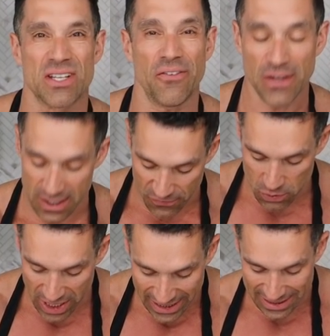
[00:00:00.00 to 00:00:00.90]
stuffing. If
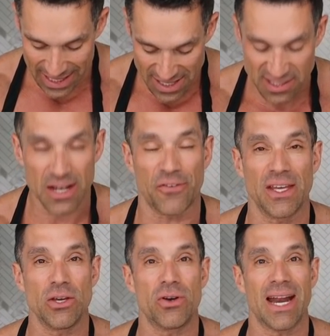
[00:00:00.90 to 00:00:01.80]
you like less
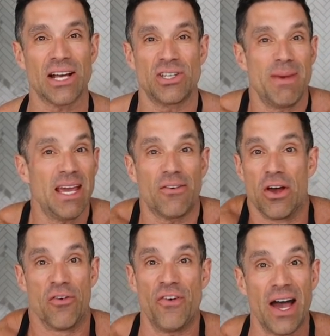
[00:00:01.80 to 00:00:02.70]
stuffing, you could actually make
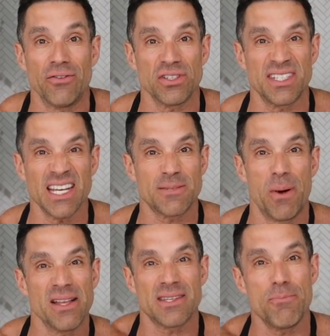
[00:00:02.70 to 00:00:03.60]
5 or 6
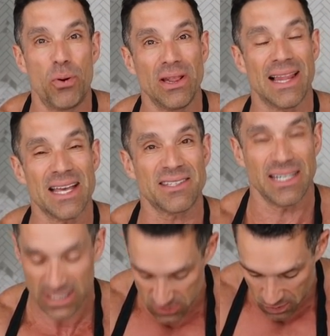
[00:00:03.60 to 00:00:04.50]
buns and put less
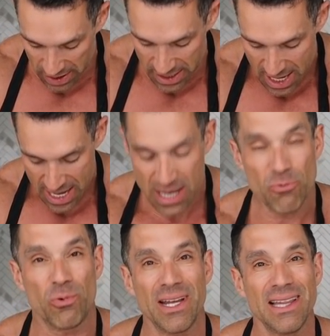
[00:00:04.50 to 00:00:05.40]
in each one.
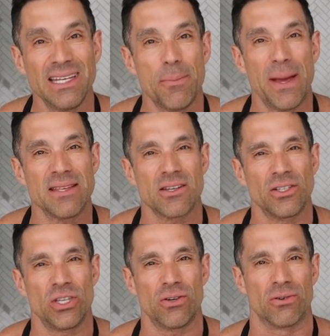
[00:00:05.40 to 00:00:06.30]
It really depends
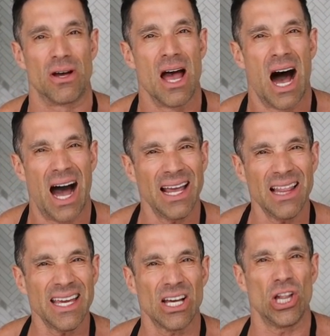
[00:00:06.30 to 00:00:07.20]
on you. I
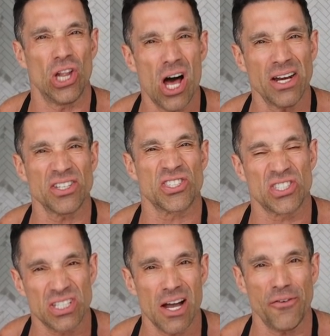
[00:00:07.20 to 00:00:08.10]
like a lot of
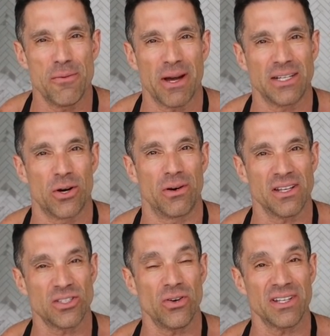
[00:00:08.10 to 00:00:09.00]
stuff in my
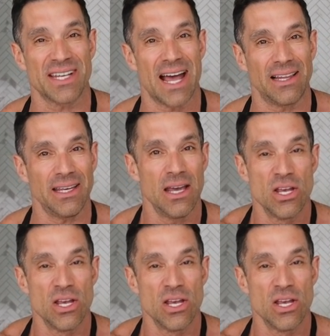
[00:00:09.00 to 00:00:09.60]
donuts, so does Allie.